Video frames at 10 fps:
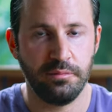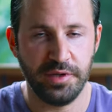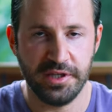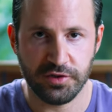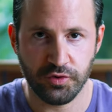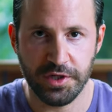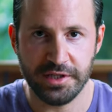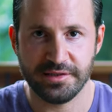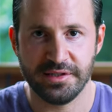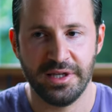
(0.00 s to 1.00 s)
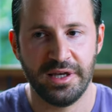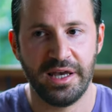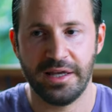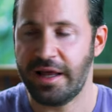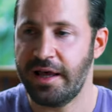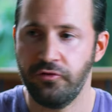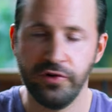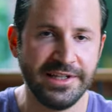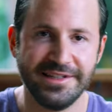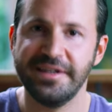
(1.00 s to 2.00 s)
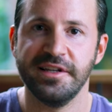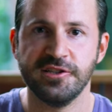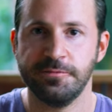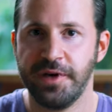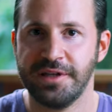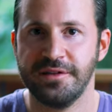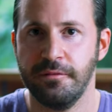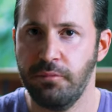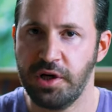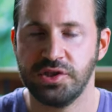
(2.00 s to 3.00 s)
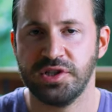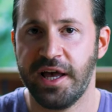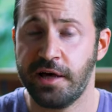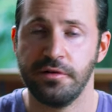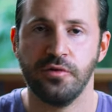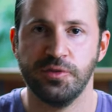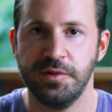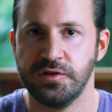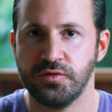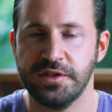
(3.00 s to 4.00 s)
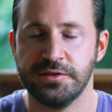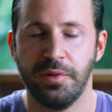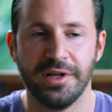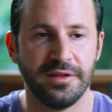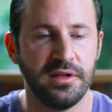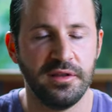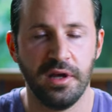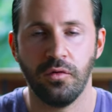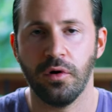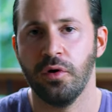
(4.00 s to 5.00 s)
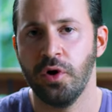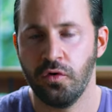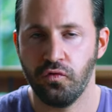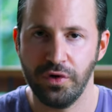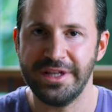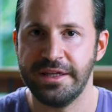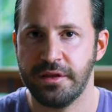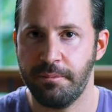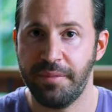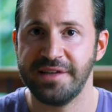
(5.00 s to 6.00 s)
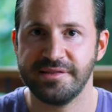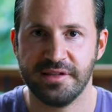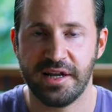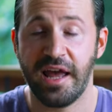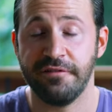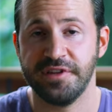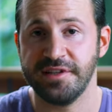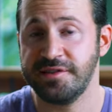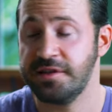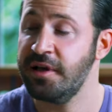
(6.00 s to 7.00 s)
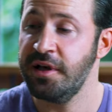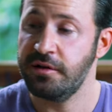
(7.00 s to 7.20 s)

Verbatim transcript: penis rings and I really didn't expect much out of those penis rings, but they were really the best that I have tested.